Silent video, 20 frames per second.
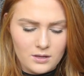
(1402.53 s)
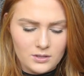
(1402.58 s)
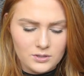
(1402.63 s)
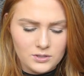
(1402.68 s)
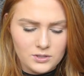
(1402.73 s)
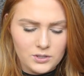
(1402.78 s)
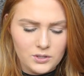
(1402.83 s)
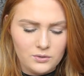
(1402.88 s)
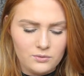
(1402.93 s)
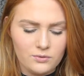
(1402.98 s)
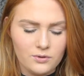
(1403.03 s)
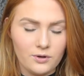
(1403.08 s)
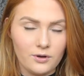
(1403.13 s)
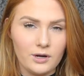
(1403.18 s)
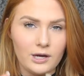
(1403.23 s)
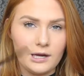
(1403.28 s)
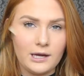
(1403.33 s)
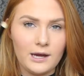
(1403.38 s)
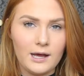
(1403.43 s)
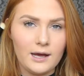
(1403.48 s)

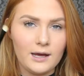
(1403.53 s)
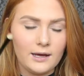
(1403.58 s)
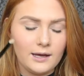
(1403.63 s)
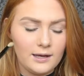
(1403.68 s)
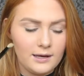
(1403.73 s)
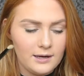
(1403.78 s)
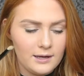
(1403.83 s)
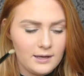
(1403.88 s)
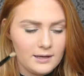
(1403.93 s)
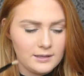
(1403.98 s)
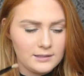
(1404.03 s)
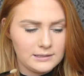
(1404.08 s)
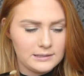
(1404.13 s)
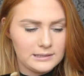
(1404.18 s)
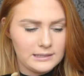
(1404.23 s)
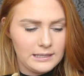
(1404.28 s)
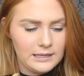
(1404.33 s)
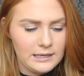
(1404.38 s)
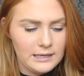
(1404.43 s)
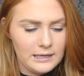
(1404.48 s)
239
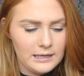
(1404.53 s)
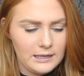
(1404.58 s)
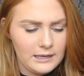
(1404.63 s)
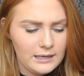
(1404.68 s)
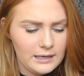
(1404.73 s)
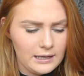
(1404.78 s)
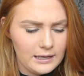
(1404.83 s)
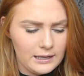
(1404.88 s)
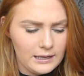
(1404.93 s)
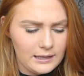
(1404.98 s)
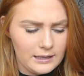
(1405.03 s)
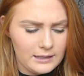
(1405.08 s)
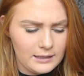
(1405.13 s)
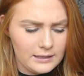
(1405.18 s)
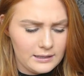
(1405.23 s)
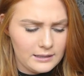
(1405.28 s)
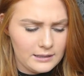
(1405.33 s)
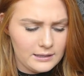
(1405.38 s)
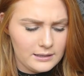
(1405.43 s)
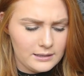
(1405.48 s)
SE,
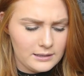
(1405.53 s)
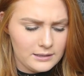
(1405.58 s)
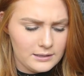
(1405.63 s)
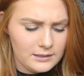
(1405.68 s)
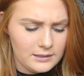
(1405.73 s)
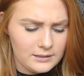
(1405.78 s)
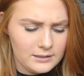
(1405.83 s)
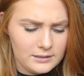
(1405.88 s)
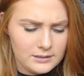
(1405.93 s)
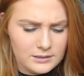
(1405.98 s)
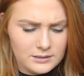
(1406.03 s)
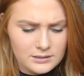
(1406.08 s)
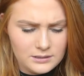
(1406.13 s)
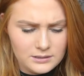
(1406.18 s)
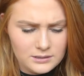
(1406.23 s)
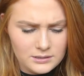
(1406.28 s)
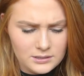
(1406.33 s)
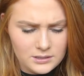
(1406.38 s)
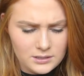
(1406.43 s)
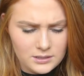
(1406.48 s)

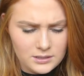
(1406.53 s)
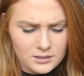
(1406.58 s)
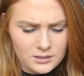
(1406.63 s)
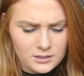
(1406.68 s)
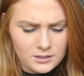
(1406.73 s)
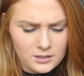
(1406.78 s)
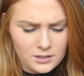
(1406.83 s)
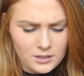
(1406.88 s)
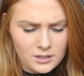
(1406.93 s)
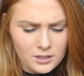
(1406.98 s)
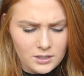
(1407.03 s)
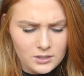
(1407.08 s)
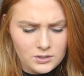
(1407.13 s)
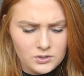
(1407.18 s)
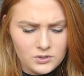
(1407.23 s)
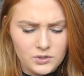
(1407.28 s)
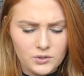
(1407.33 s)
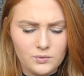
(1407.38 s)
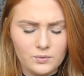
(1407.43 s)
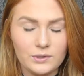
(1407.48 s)
and
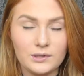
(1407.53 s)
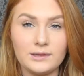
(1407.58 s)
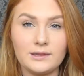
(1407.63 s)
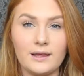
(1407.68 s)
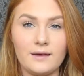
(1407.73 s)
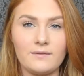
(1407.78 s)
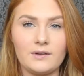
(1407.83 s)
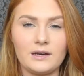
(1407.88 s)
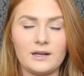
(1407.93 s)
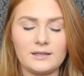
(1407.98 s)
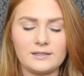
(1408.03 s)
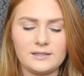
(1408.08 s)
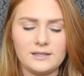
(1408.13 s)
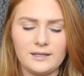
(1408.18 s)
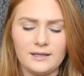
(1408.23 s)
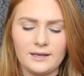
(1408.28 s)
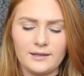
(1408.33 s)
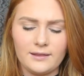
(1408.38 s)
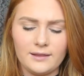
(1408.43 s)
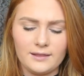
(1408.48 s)
211
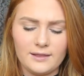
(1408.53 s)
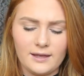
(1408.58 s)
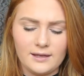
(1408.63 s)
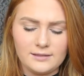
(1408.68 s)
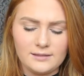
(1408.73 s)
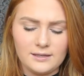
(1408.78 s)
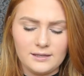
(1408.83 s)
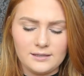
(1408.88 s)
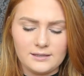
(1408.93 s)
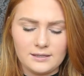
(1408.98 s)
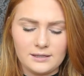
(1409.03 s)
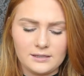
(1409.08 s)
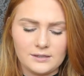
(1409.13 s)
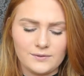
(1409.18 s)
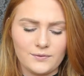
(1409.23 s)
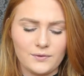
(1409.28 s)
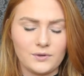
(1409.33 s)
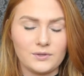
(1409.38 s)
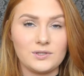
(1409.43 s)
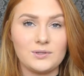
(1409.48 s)
SE. I think the SE stands
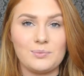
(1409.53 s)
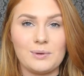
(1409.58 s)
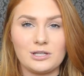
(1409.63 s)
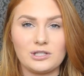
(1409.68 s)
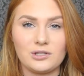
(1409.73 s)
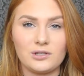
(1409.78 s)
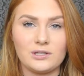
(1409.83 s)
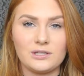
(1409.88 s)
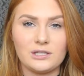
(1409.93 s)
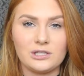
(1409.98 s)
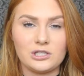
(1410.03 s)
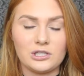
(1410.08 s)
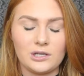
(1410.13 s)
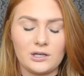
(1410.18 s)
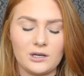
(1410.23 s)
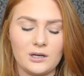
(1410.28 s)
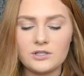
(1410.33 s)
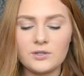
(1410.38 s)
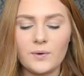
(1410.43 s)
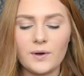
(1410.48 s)
for special
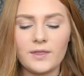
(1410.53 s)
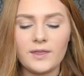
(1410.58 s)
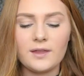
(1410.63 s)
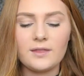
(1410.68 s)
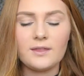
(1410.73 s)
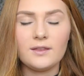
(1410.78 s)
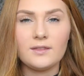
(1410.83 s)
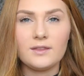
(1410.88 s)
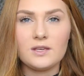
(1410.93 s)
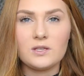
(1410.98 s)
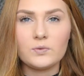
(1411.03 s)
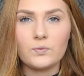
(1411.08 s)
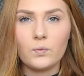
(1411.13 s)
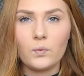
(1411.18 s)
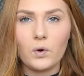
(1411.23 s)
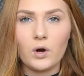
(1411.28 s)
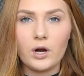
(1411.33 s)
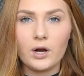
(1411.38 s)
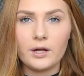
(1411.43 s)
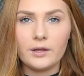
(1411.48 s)
edition, so I think that these
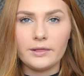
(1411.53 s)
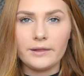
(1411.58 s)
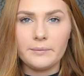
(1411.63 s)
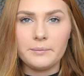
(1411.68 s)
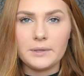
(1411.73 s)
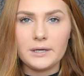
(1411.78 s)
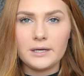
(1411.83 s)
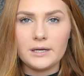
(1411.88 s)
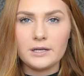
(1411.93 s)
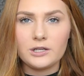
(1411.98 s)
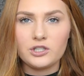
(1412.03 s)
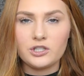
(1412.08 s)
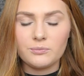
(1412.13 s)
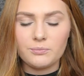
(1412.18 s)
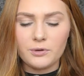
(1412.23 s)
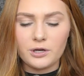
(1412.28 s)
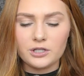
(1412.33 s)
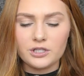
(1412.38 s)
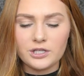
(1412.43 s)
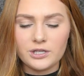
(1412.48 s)
were limited edition
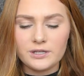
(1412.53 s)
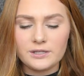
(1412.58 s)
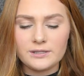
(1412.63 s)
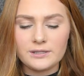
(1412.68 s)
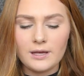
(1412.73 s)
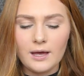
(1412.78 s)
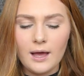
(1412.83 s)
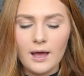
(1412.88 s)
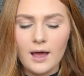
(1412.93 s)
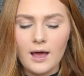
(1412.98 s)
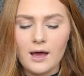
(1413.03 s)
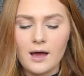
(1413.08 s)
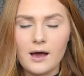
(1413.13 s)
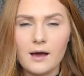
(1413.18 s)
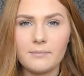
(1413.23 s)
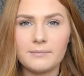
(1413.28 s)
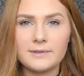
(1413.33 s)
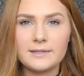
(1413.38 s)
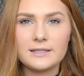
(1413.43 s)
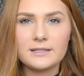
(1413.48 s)
brushes.
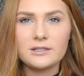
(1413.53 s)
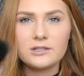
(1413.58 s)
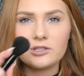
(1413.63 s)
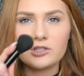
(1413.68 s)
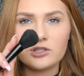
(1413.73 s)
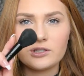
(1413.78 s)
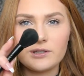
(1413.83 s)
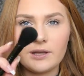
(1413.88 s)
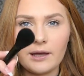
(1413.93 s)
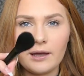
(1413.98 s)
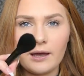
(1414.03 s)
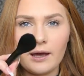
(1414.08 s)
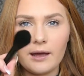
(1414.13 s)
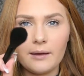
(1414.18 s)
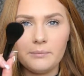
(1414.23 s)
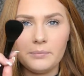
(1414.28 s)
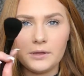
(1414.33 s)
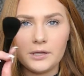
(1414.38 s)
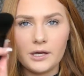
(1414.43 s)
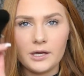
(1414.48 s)
But this is just like a
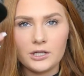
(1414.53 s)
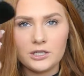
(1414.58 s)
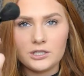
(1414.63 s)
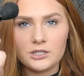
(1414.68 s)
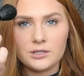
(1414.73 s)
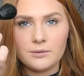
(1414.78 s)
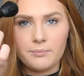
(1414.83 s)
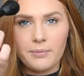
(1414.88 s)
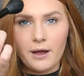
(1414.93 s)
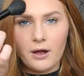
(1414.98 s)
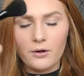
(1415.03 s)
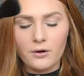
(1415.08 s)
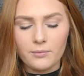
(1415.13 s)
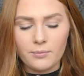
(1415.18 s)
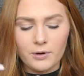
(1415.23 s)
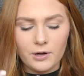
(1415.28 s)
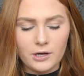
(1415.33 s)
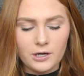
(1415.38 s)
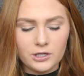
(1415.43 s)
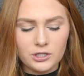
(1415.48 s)
blush powder
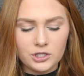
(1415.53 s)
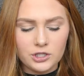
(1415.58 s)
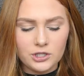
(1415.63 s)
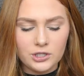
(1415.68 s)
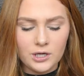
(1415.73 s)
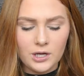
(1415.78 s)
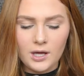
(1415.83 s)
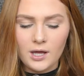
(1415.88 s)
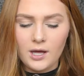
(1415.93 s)
brush,